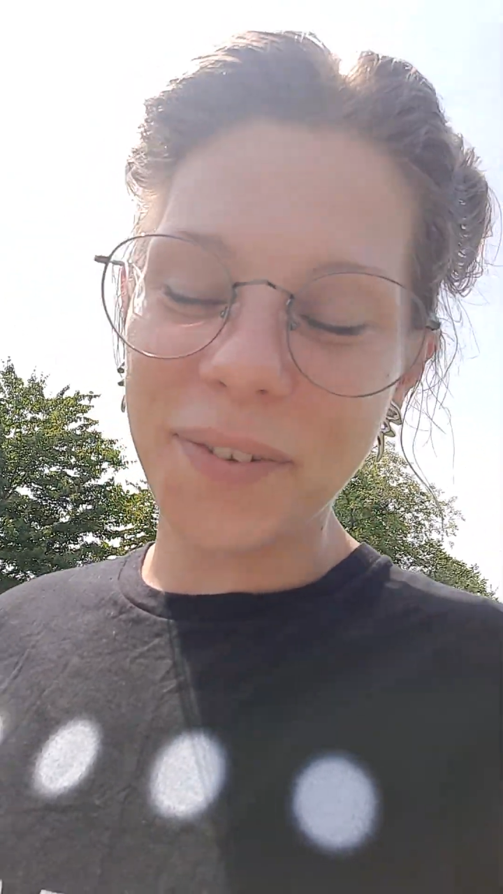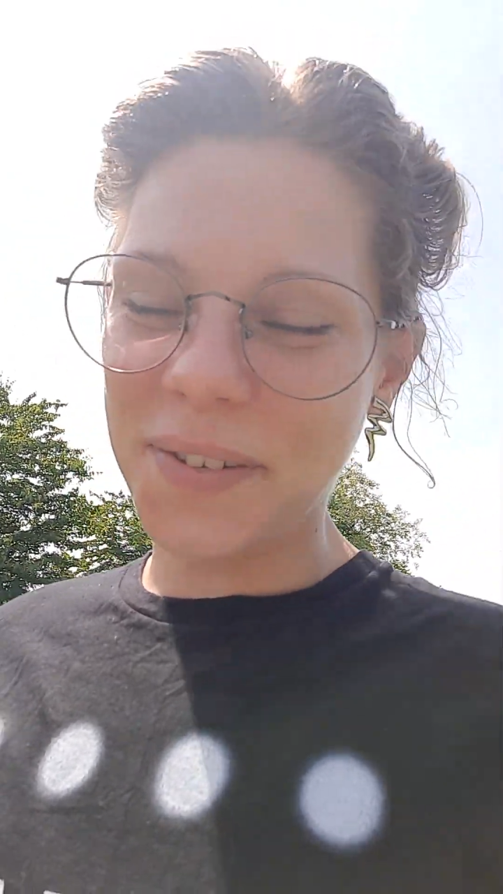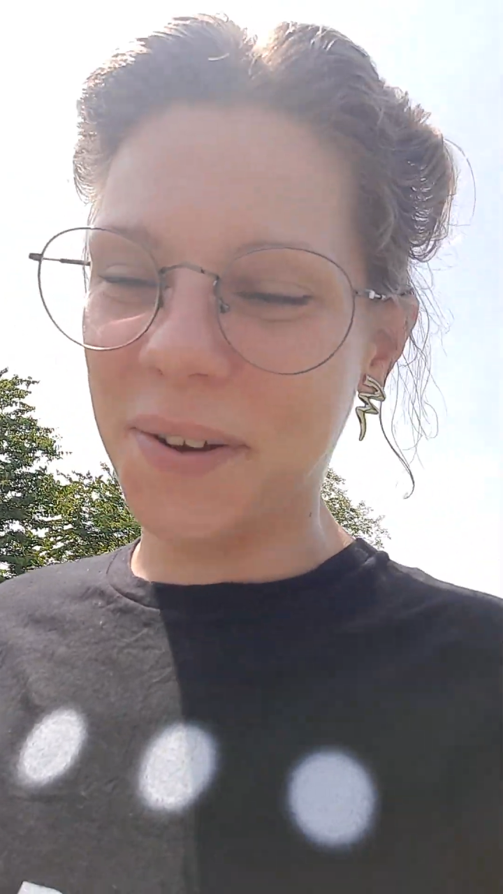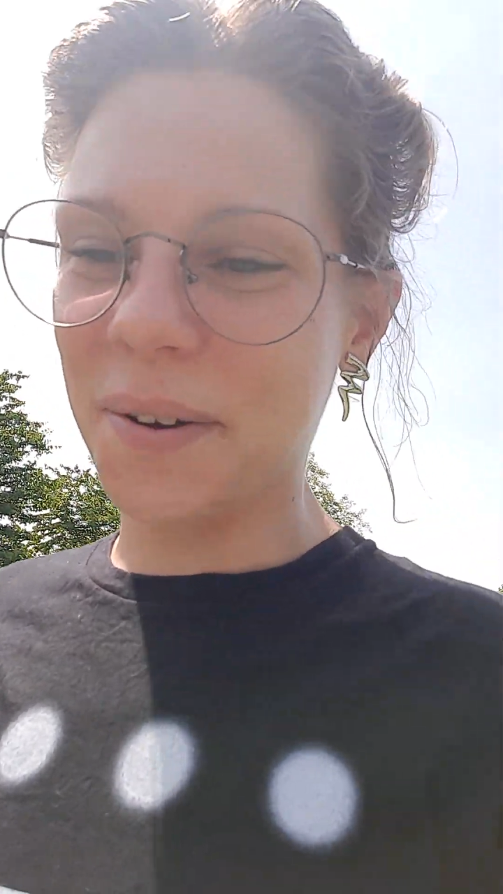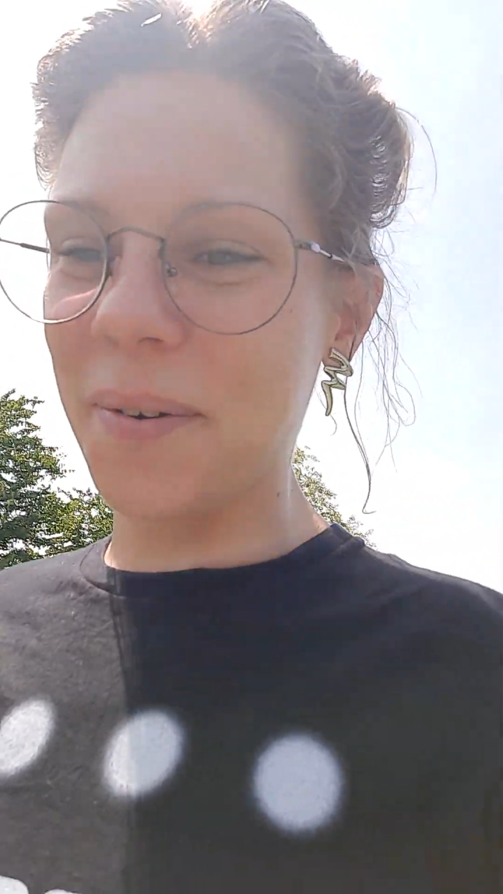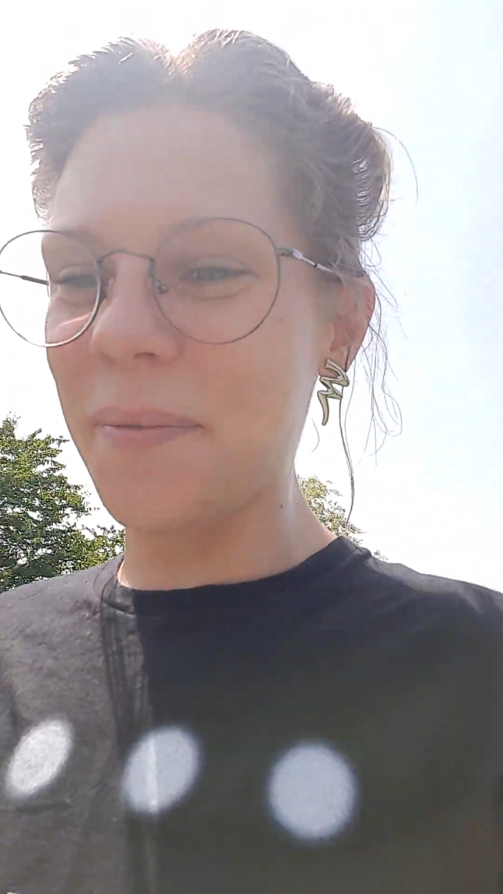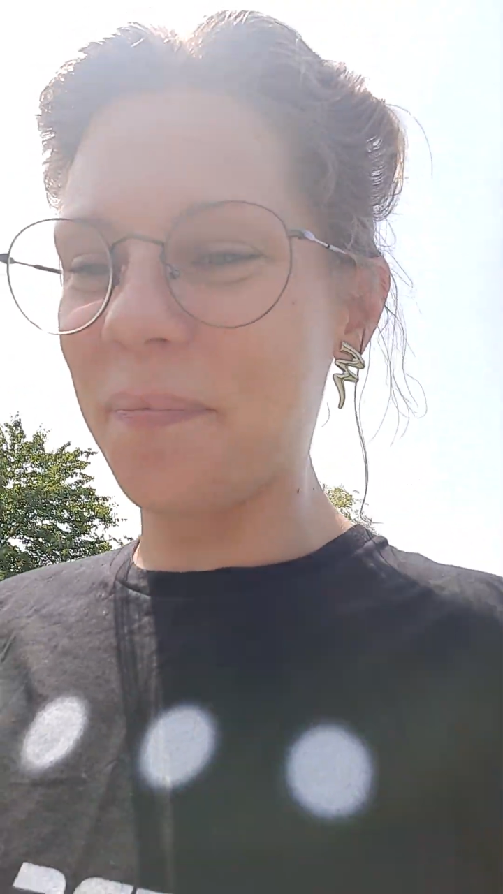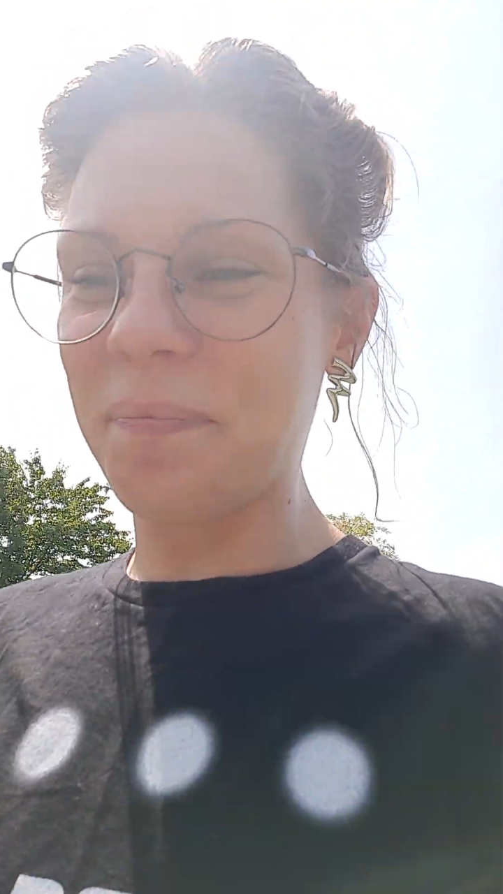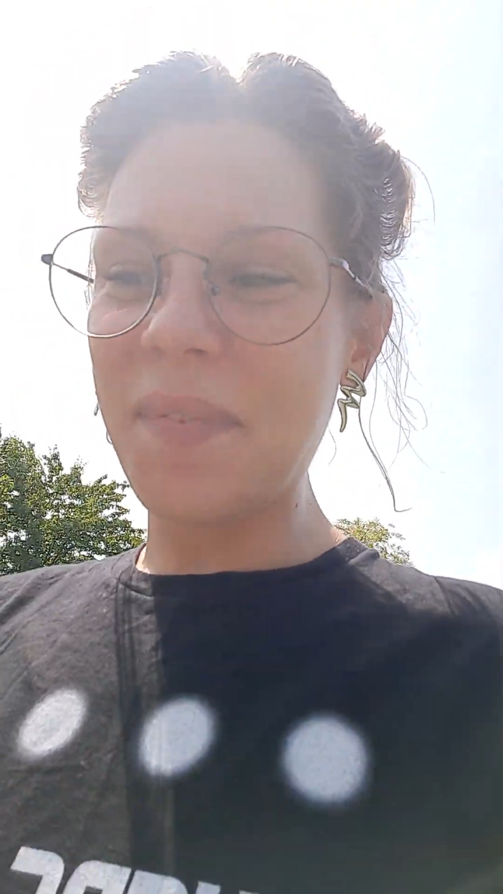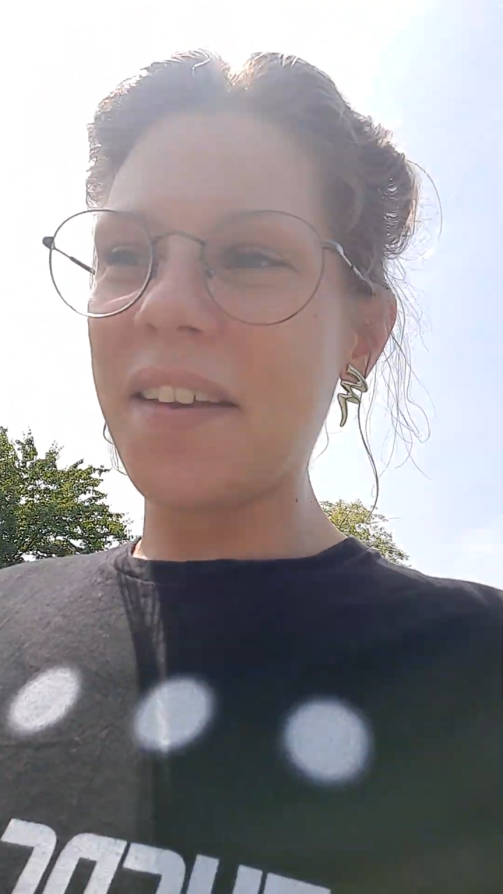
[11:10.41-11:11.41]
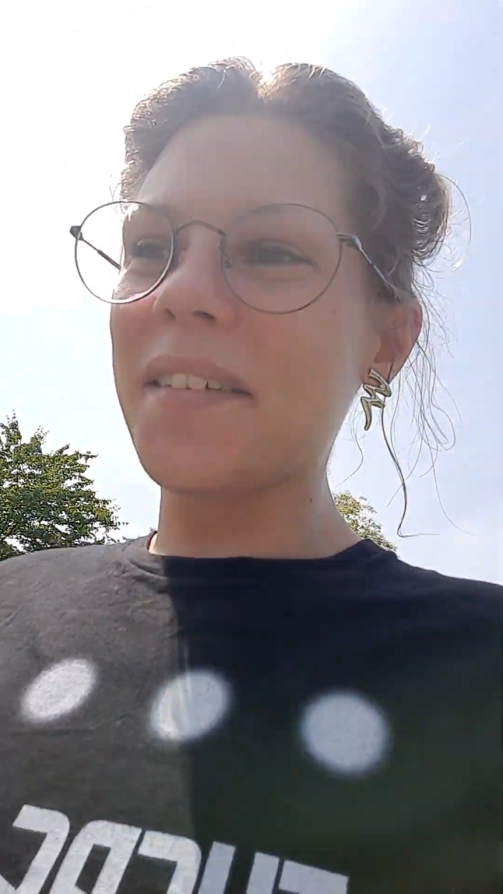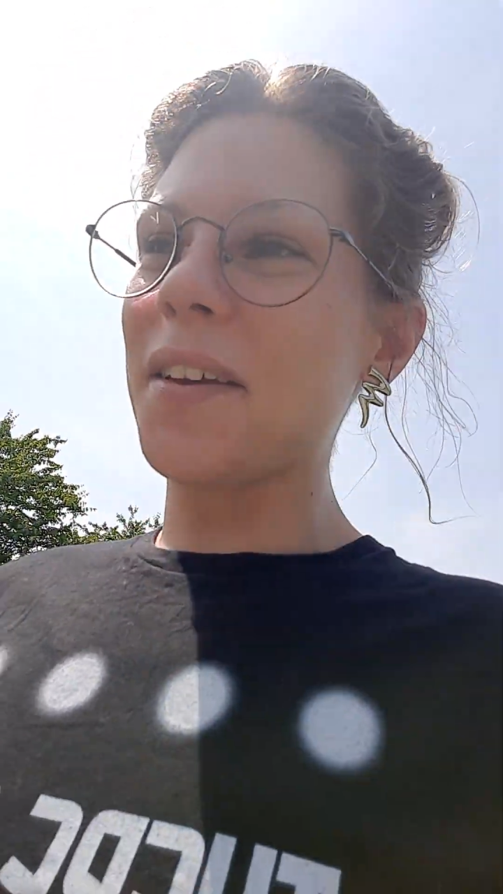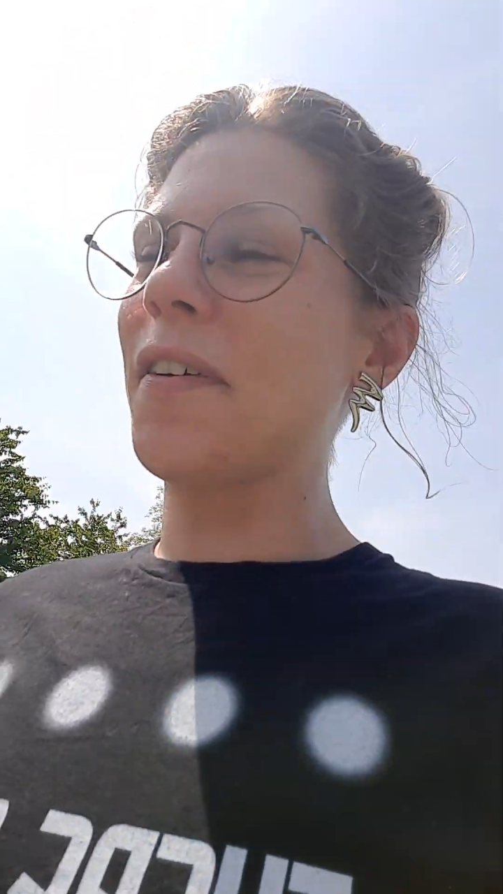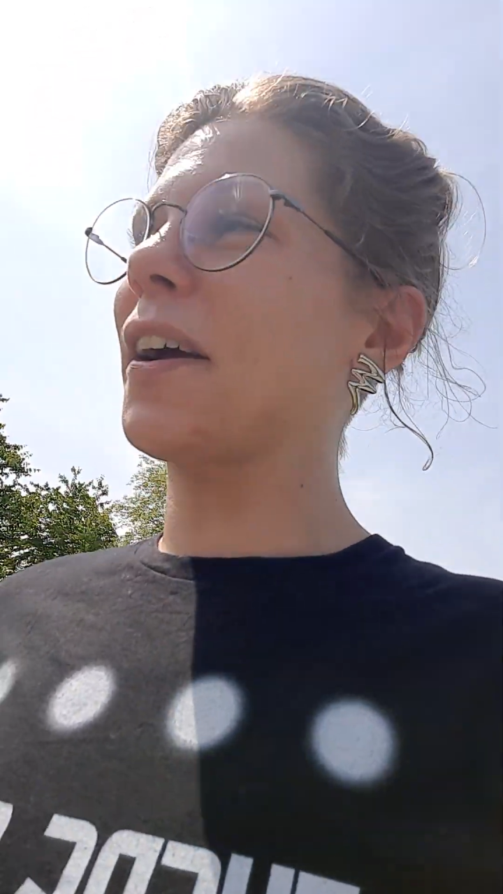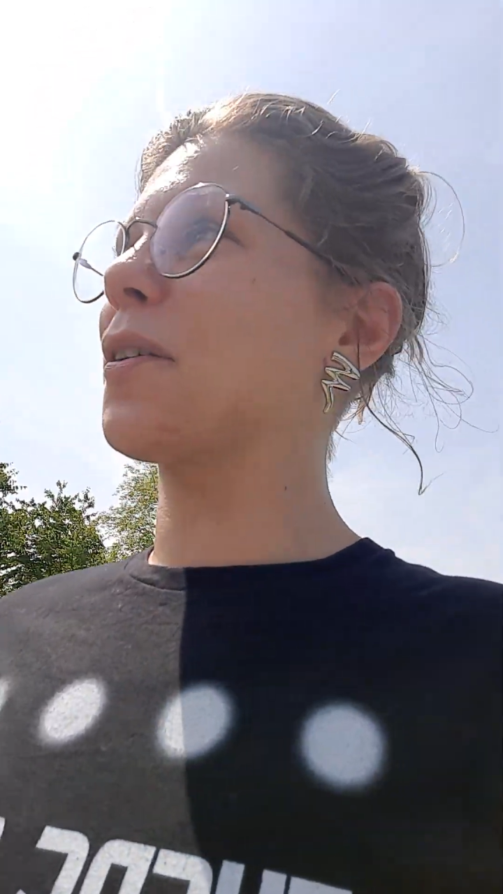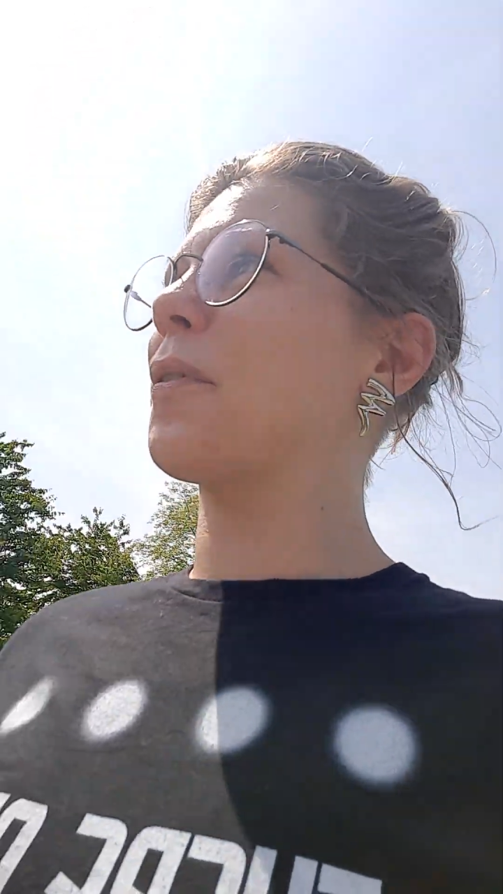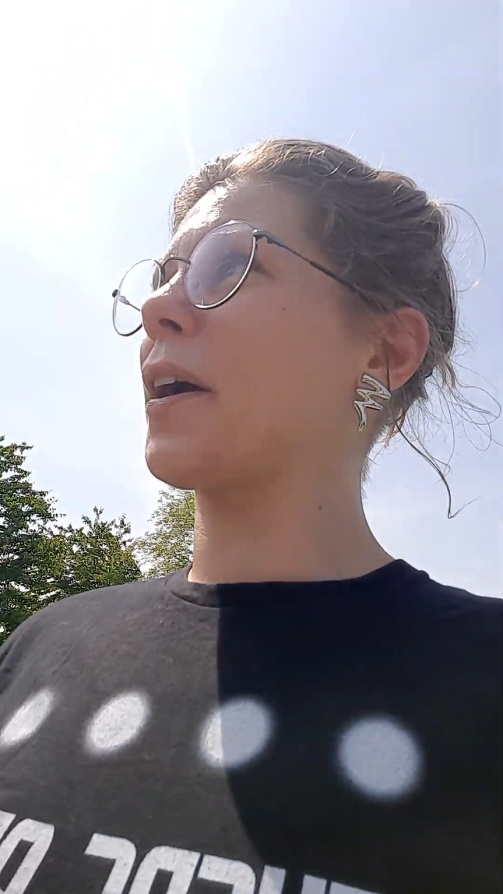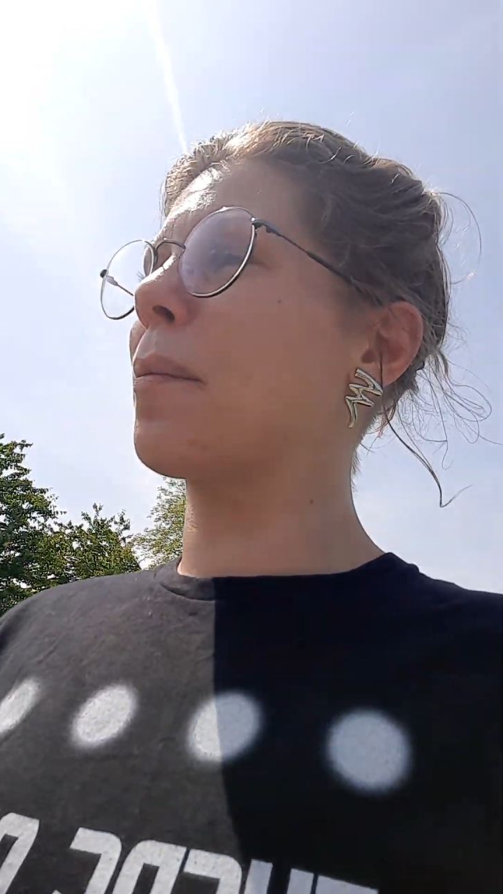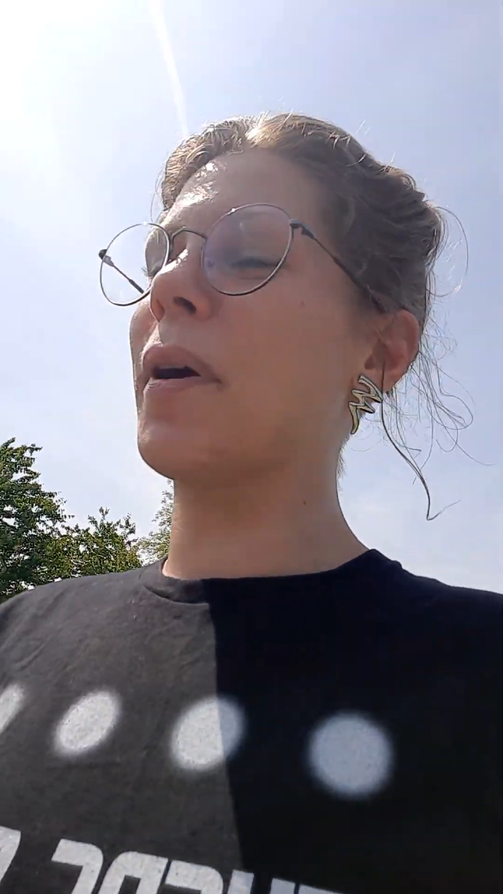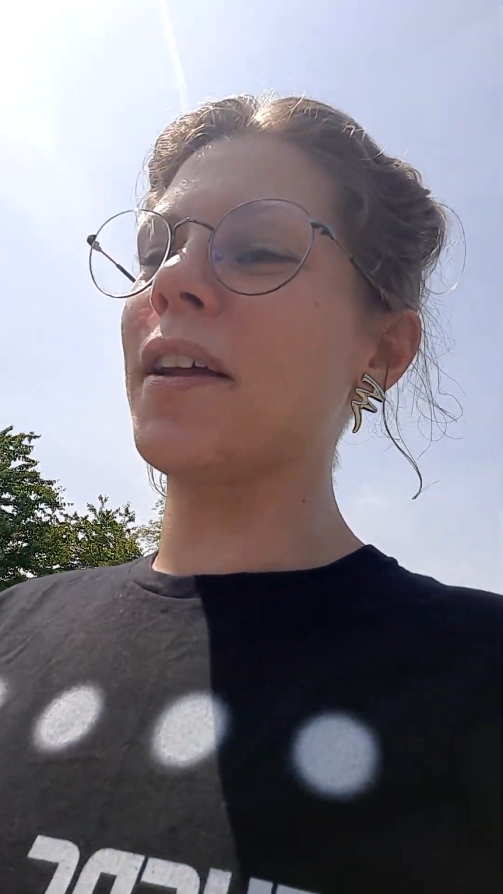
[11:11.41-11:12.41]
So if I could
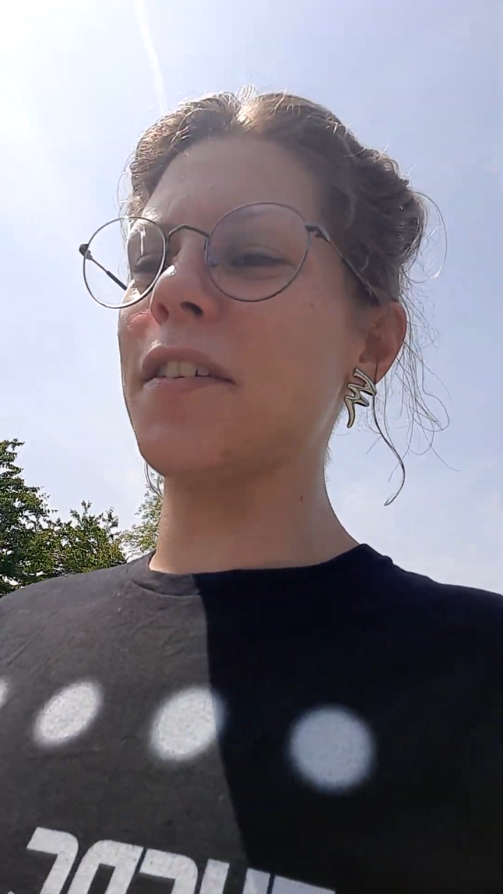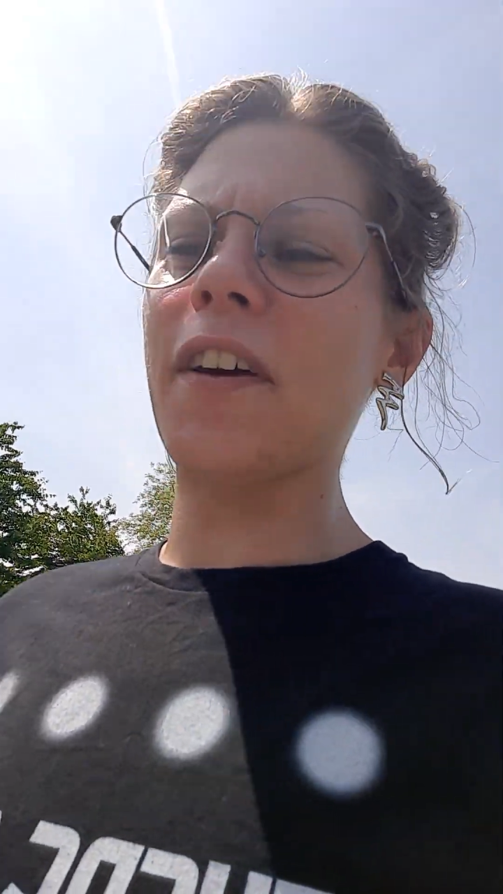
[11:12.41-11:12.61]
recommend,